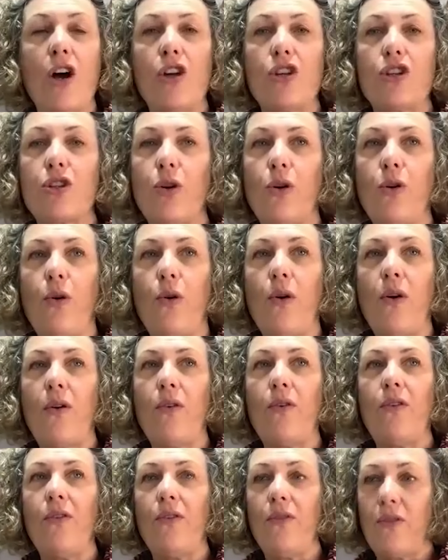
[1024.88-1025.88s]
So
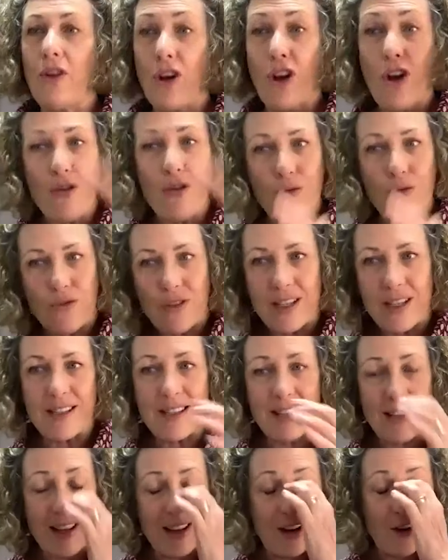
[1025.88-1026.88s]
long, this is
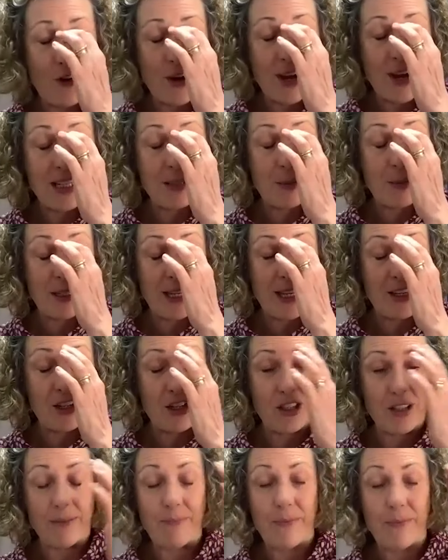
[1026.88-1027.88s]
a long
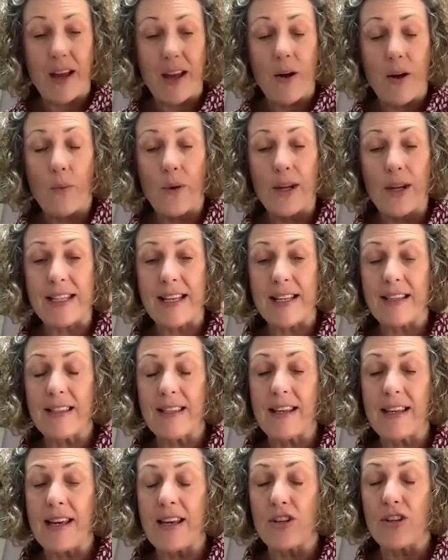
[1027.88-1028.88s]
explanation. We did
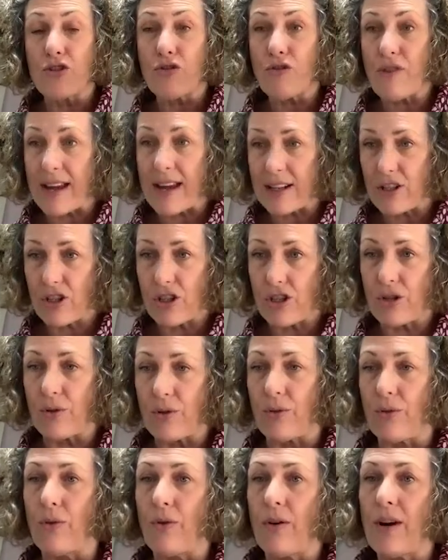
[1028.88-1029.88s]
the trade
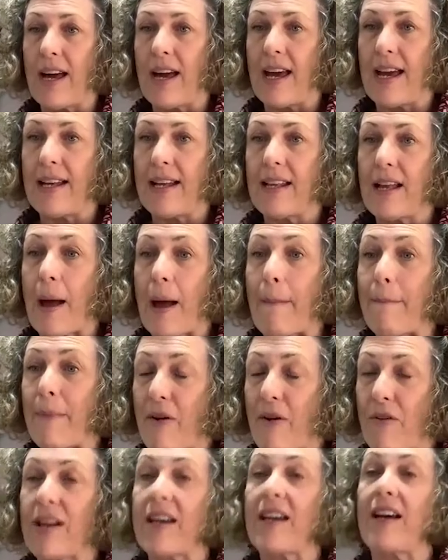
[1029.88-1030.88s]
show in
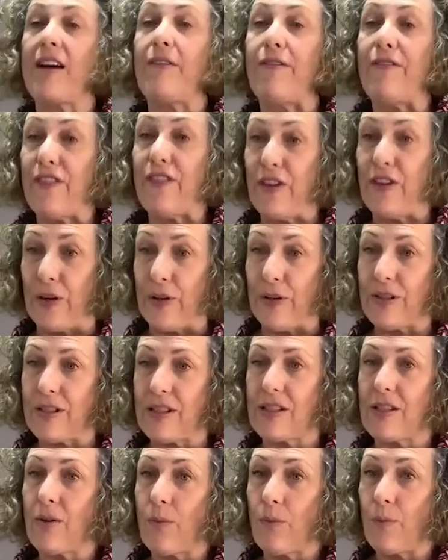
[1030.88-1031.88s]
America
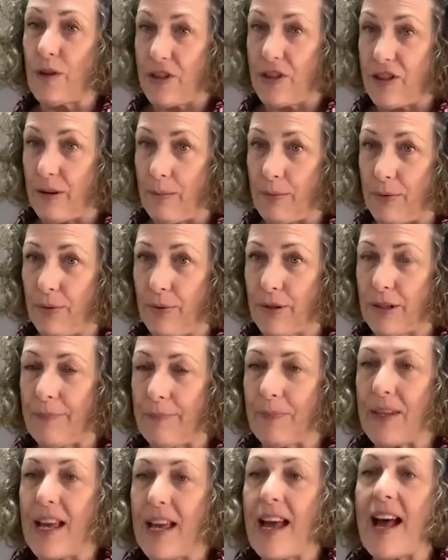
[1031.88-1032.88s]
first with the book,
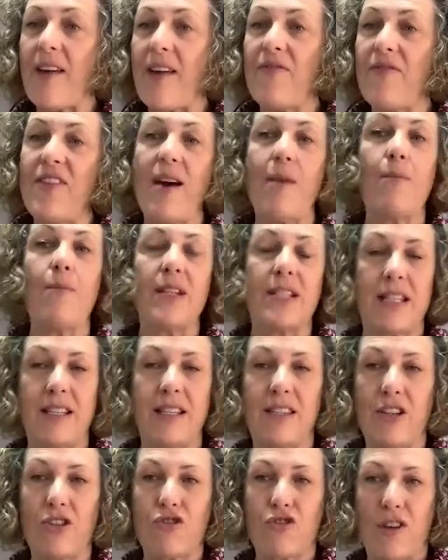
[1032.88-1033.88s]
and then we
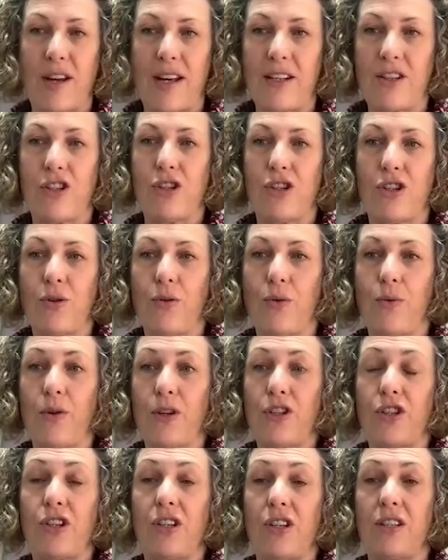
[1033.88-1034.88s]
did the trade show,
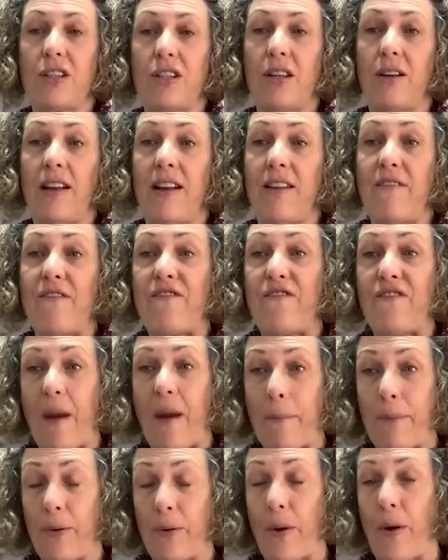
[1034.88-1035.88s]
which is in
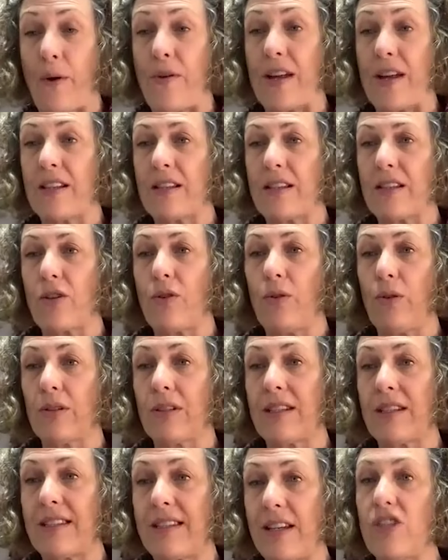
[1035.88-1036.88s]
February. It's called
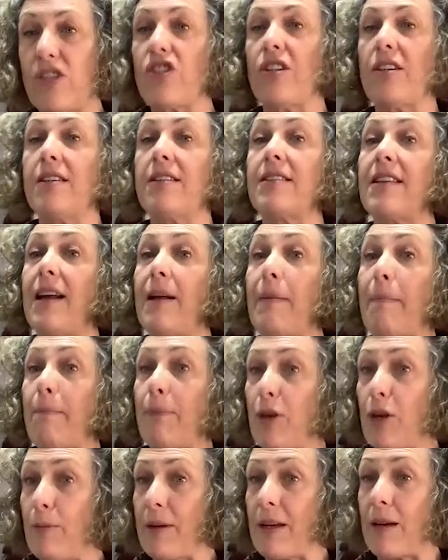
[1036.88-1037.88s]
Stitches in
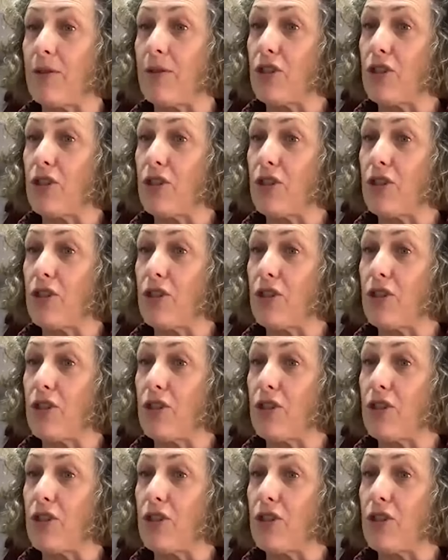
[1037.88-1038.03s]
Birmingham.